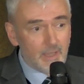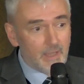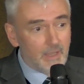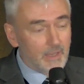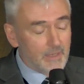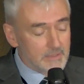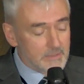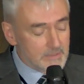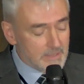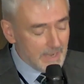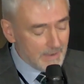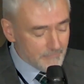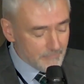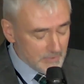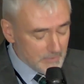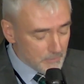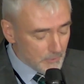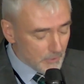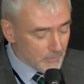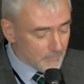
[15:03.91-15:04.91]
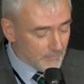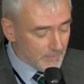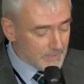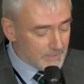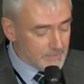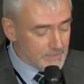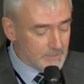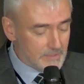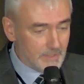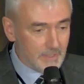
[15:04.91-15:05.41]
And every
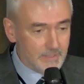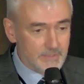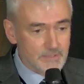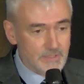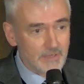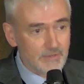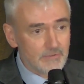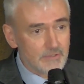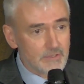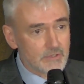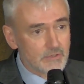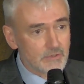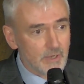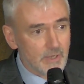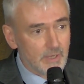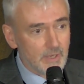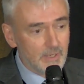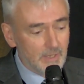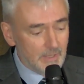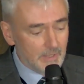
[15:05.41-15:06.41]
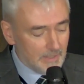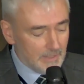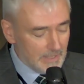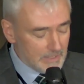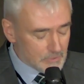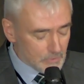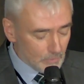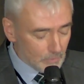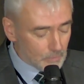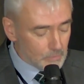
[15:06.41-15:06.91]
province and territory
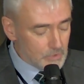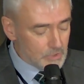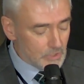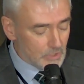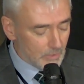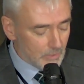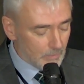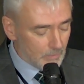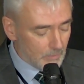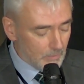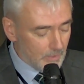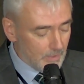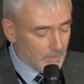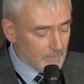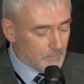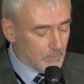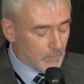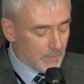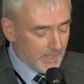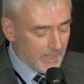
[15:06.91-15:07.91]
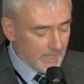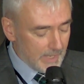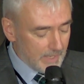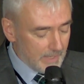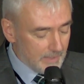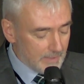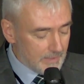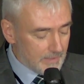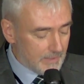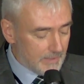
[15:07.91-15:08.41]
is also putting
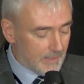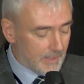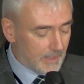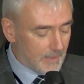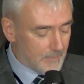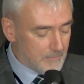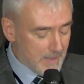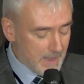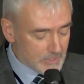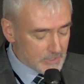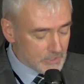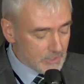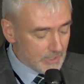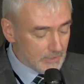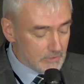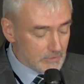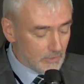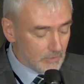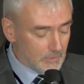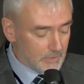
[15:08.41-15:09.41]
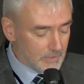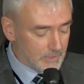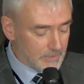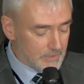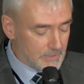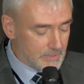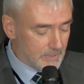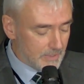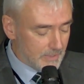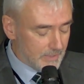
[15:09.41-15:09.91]
in matching
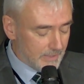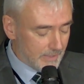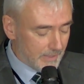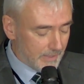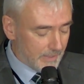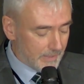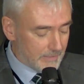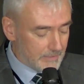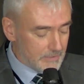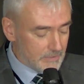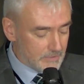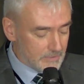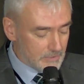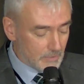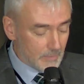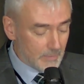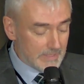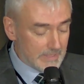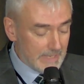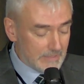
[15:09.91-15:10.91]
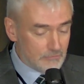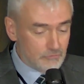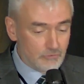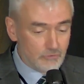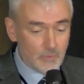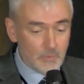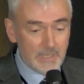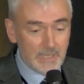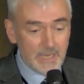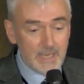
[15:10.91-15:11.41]
dollars. So it
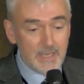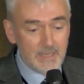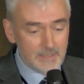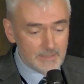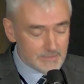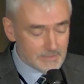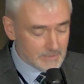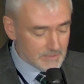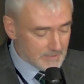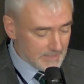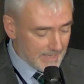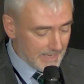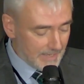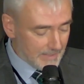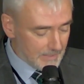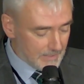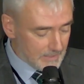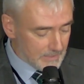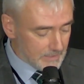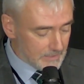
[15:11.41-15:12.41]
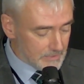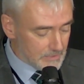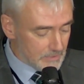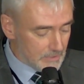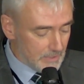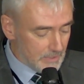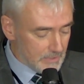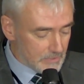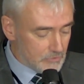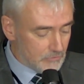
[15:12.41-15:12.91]
truly is Canada's
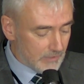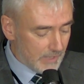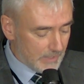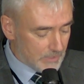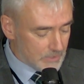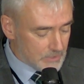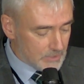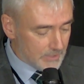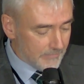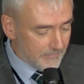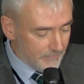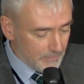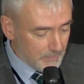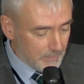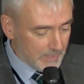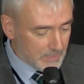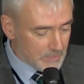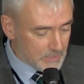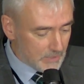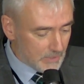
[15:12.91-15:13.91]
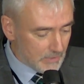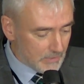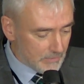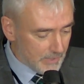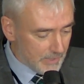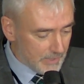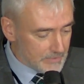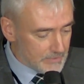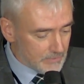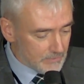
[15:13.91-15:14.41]
strategy for
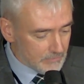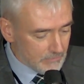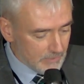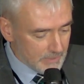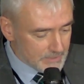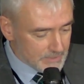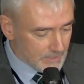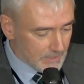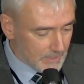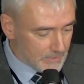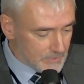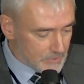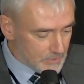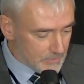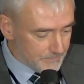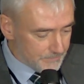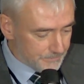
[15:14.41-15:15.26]
patient-oriented research.